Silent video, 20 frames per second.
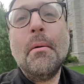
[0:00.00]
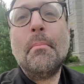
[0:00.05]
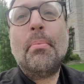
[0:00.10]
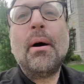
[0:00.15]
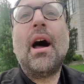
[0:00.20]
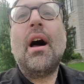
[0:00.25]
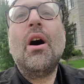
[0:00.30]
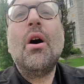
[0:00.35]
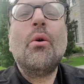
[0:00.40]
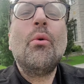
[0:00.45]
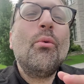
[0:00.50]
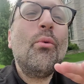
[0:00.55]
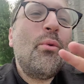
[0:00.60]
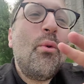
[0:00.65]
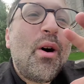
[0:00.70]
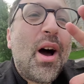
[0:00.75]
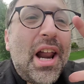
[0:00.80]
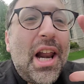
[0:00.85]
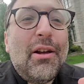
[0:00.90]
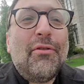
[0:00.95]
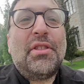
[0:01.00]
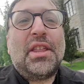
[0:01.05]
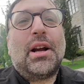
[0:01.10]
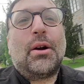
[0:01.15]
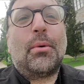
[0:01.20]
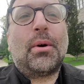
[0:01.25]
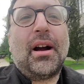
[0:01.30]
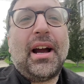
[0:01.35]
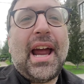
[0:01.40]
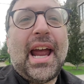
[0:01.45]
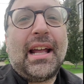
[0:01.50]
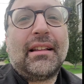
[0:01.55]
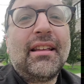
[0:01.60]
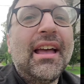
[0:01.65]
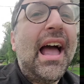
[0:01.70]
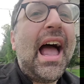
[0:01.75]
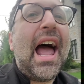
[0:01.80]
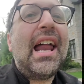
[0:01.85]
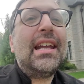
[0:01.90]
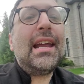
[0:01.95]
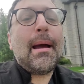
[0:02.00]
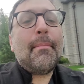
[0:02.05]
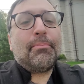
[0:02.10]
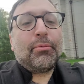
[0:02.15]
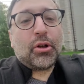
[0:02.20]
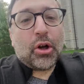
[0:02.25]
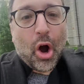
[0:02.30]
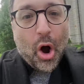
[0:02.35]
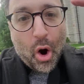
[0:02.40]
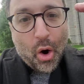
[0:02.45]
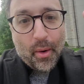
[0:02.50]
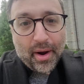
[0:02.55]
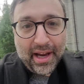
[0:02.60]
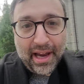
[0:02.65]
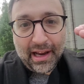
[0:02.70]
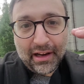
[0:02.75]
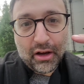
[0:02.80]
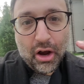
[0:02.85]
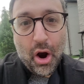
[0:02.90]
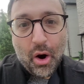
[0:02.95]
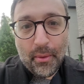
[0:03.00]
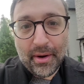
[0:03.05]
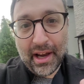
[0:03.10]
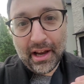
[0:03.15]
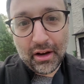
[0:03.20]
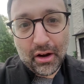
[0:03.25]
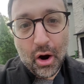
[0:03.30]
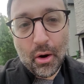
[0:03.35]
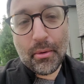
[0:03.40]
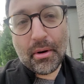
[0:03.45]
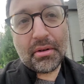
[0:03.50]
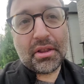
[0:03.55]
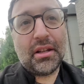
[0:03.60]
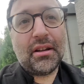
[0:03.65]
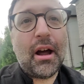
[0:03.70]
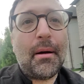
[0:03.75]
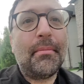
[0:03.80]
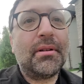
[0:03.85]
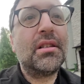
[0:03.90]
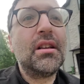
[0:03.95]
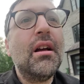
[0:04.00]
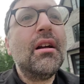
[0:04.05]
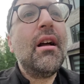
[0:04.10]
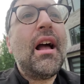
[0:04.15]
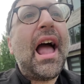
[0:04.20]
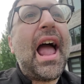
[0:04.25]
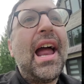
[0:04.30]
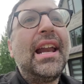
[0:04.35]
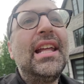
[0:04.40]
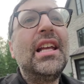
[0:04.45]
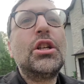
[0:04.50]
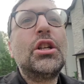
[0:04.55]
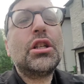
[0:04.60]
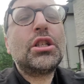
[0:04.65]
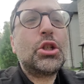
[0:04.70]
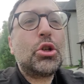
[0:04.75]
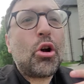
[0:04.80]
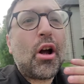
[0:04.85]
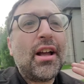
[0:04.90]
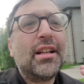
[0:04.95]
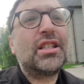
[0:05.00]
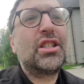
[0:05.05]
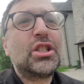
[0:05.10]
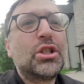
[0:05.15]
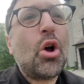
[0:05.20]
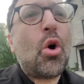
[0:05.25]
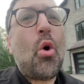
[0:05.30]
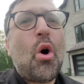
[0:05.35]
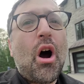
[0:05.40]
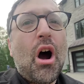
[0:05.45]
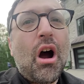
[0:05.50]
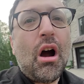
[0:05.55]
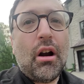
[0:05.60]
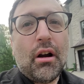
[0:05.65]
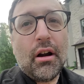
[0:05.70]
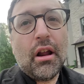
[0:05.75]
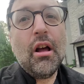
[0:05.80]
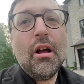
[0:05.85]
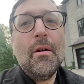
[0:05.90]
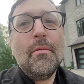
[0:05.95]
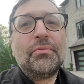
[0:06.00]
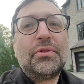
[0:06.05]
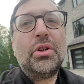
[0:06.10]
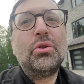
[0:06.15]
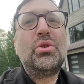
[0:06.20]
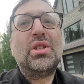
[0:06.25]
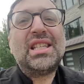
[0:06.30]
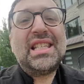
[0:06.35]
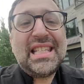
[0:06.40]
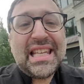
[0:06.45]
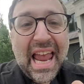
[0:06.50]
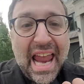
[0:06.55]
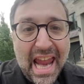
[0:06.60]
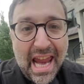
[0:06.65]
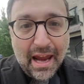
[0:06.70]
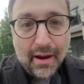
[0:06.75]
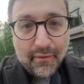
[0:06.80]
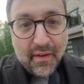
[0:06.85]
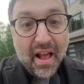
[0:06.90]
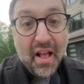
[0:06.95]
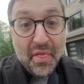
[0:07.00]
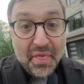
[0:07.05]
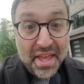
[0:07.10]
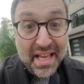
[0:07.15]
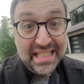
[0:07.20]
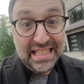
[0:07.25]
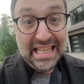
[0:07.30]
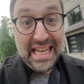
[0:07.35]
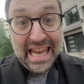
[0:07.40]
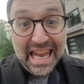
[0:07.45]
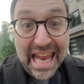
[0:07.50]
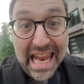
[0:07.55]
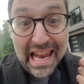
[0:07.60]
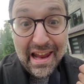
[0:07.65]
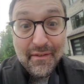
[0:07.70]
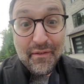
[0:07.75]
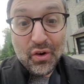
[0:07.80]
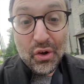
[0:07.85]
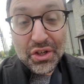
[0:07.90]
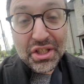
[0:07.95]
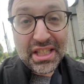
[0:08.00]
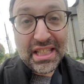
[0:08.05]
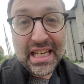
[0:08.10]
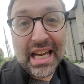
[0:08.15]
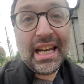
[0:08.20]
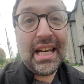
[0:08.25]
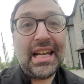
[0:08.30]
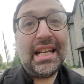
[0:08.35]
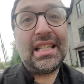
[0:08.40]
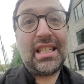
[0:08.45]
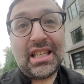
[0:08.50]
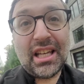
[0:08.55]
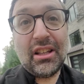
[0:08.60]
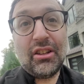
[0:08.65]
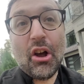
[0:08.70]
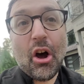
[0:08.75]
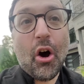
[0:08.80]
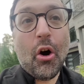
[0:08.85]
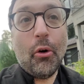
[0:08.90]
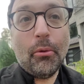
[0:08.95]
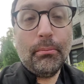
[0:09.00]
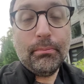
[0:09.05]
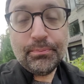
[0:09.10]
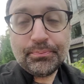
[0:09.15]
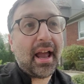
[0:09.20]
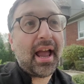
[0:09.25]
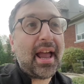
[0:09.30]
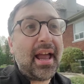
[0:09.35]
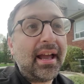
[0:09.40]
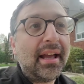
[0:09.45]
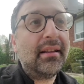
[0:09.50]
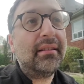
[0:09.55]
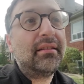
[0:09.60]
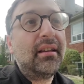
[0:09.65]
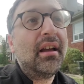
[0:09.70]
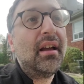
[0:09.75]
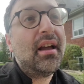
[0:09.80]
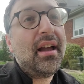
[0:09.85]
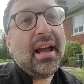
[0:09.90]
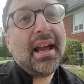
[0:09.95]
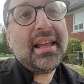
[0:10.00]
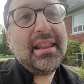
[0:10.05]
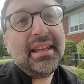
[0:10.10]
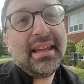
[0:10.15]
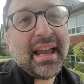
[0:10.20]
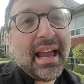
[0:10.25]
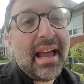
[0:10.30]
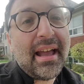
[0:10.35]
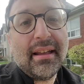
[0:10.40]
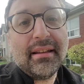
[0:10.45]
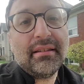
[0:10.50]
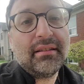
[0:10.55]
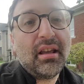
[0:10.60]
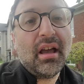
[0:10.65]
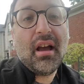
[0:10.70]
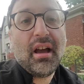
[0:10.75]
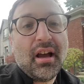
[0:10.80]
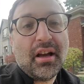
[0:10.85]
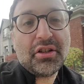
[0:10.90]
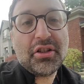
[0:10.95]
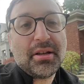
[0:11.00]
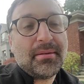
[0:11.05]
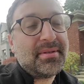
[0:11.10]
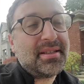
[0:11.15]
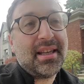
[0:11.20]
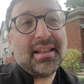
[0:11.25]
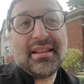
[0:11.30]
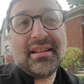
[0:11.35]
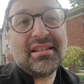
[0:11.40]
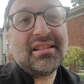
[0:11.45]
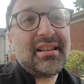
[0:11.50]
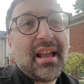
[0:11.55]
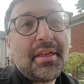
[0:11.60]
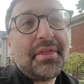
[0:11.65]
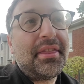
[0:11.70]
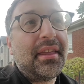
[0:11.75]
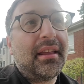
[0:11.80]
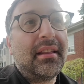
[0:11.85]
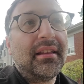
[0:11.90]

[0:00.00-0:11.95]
But what if there were 8? And he kept going with the numbers. And he just tried so hard to save this evil city, Sodom. And in the end, Hashem said, there's nothing.